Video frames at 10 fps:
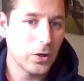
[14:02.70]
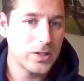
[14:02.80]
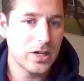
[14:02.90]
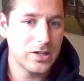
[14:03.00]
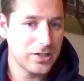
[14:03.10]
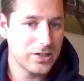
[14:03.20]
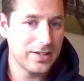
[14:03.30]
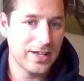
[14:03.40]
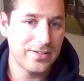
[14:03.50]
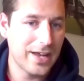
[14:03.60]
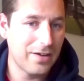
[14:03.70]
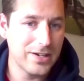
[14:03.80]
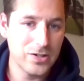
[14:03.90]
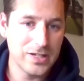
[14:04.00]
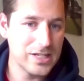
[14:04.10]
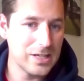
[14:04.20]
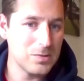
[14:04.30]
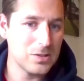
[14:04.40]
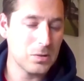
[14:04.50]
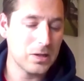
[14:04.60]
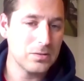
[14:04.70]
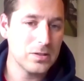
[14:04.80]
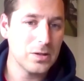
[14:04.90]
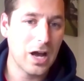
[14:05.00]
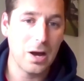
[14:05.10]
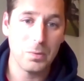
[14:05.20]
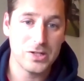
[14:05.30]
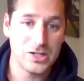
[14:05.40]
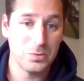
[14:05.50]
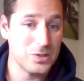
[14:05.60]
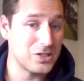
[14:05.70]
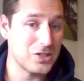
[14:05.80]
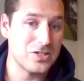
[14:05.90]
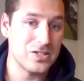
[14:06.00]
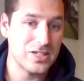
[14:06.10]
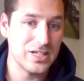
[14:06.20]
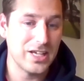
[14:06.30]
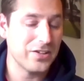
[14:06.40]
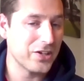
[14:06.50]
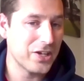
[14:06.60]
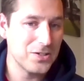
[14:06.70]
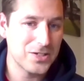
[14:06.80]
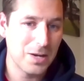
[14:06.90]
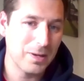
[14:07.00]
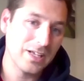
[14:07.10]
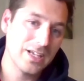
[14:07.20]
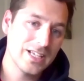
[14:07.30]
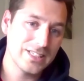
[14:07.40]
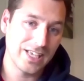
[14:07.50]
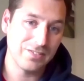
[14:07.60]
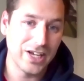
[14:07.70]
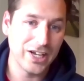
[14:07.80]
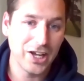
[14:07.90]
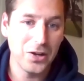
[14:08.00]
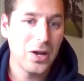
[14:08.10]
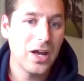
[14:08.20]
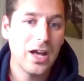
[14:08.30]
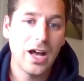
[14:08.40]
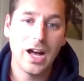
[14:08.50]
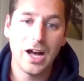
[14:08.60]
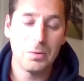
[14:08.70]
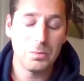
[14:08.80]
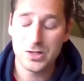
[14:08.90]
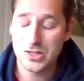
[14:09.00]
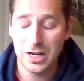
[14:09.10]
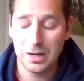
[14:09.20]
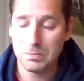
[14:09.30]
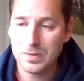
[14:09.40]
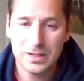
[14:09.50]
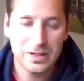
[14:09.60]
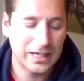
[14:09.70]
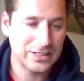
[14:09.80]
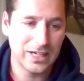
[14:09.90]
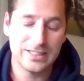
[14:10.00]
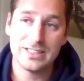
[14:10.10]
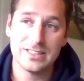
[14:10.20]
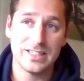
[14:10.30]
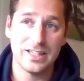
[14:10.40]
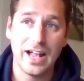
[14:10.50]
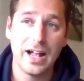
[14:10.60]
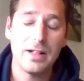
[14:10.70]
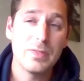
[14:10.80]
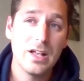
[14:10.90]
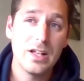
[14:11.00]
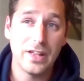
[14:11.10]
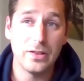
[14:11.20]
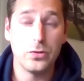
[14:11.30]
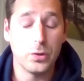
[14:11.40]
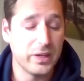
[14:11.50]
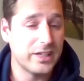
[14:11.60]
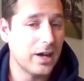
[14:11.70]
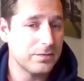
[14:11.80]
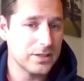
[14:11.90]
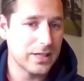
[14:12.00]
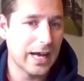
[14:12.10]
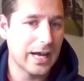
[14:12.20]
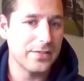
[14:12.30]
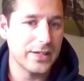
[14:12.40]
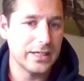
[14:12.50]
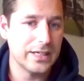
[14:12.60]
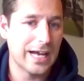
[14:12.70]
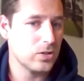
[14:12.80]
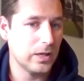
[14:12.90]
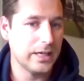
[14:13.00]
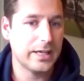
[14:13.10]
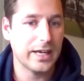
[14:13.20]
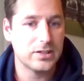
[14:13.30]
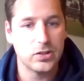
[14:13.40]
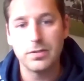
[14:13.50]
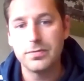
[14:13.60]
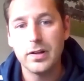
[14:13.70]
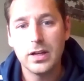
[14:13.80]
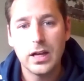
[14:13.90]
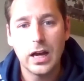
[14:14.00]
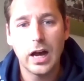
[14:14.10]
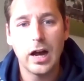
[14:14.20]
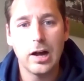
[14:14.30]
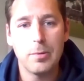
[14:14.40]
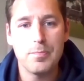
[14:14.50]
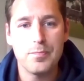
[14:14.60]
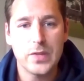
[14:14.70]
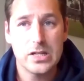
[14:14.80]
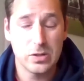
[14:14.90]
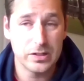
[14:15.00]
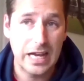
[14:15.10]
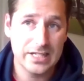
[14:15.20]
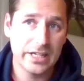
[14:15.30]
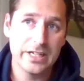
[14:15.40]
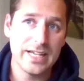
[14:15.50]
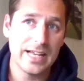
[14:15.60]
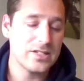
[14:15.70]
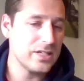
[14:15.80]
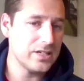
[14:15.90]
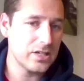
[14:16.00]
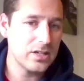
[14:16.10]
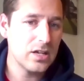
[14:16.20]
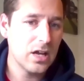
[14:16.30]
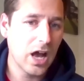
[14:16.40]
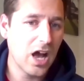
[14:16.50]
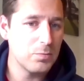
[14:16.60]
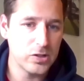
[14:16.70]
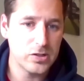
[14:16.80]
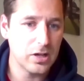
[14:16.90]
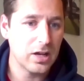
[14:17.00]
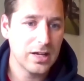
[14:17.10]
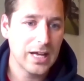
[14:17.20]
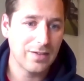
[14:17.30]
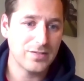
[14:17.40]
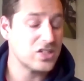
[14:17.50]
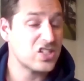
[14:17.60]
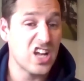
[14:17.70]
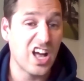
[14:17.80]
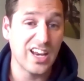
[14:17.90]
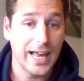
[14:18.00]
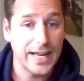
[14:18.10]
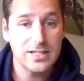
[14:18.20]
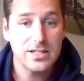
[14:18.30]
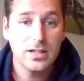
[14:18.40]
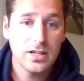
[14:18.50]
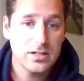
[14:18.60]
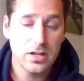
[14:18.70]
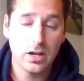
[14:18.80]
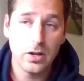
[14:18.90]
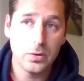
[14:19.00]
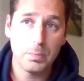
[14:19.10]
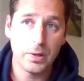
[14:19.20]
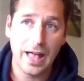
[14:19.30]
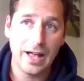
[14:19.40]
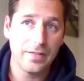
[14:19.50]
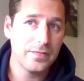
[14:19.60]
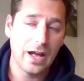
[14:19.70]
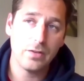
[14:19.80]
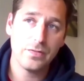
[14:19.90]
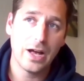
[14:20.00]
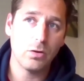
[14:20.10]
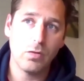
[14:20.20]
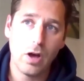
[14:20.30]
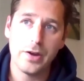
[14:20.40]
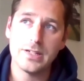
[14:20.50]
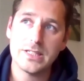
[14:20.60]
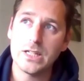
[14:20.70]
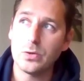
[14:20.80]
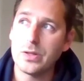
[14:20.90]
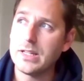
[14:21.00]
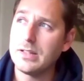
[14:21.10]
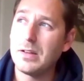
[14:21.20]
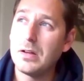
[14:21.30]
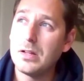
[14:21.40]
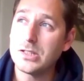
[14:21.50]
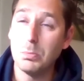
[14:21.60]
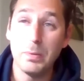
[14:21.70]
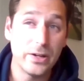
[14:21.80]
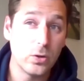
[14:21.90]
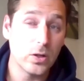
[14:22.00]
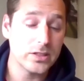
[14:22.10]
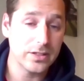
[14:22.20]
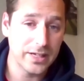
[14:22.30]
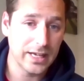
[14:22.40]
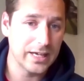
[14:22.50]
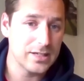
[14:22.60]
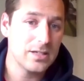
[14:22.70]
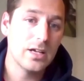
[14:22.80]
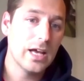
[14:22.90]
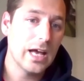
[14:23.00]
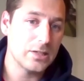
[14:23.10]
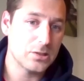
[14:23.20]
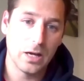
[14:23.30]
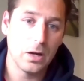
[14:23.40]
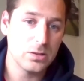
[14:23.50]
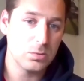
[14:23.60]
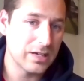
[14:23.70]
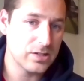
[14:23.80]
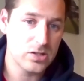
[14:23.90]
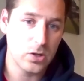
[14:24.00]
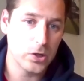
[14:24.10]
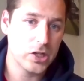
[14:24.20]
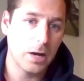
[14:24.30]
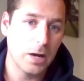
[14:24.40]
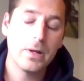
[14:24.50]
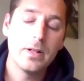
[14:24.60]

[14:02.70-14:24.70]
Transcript: in touch, and that they're entering teams as well, which is good to see the other code coming to give it a go, which I'm excited to see that. Then the week after that, the National League kicks off. So it's a condensed season due to having to start late. So, but that'll run until mid-August, I think it is, as well as the Scottish Cup.